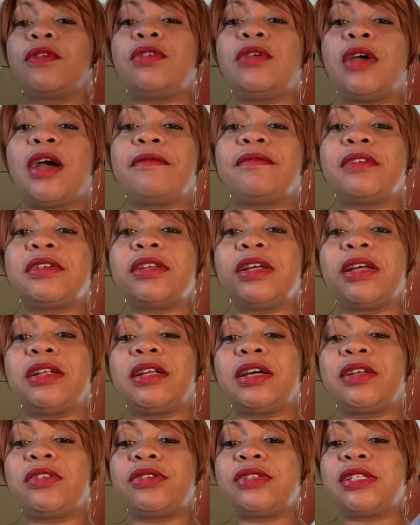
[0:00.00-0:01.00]
You have
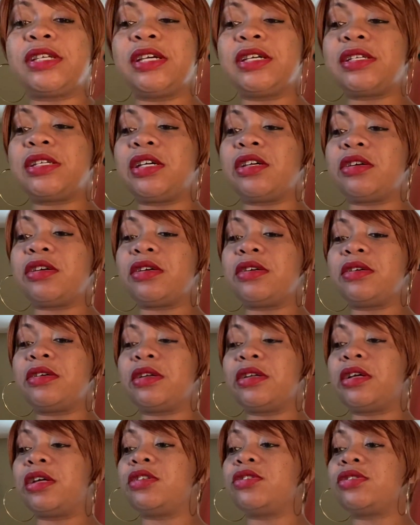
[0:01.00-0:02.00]
another six here.
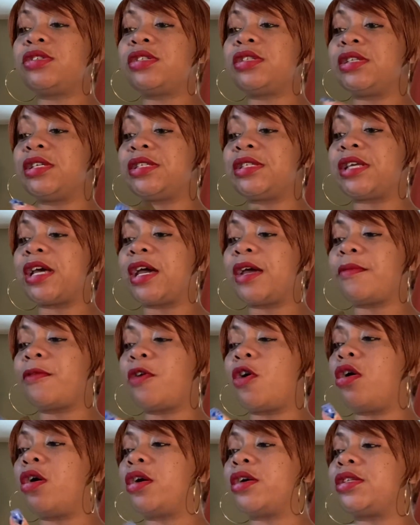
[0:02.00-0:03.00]
The same
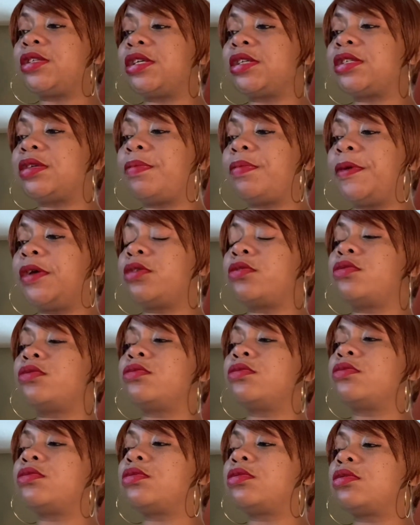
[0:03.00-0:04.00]
card, Six of
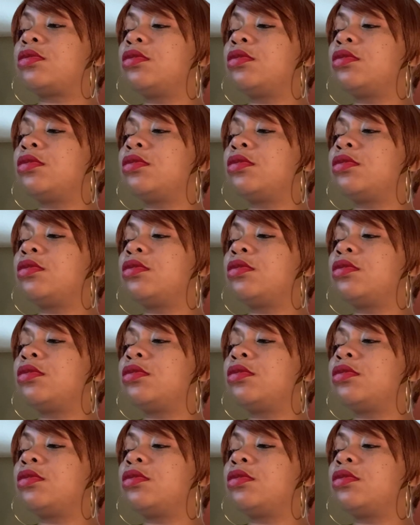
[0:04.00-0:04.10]
Pentacles.